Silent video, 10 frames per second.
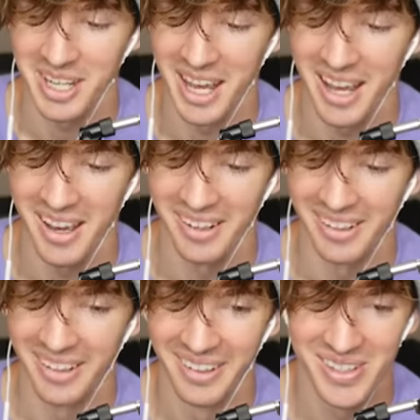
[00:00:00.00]
down.
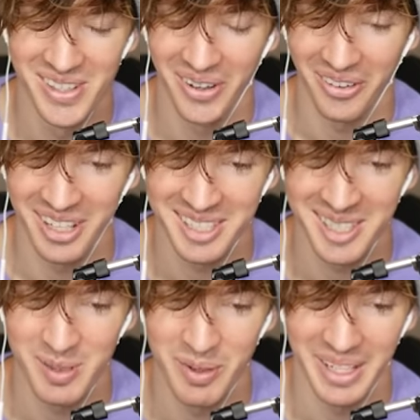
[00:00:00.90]
There's no questions
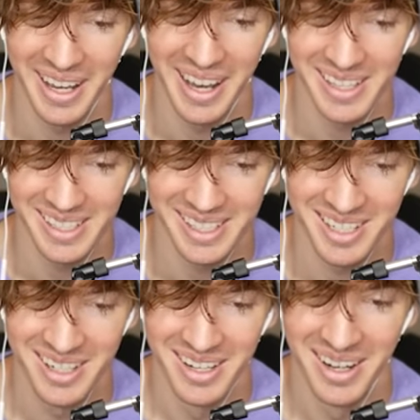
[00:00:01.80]
being asked.
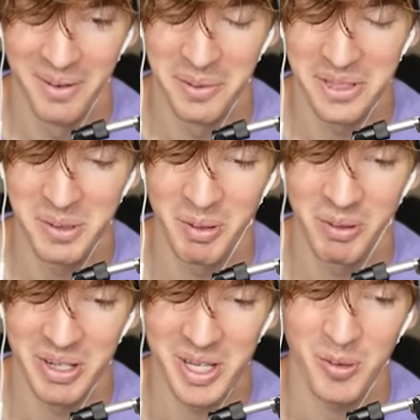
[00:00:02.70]
I'm assuming we're
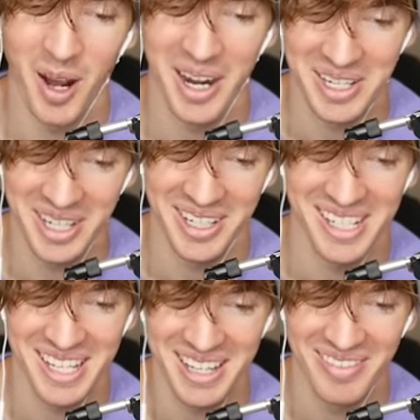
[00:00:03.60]
just watching
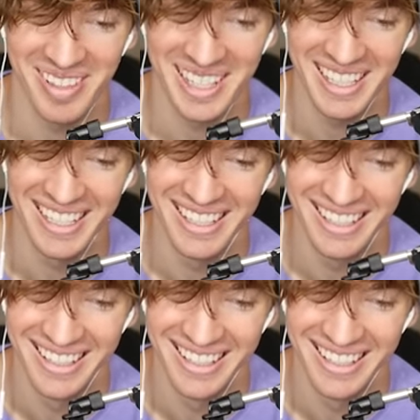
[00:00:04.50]
TV.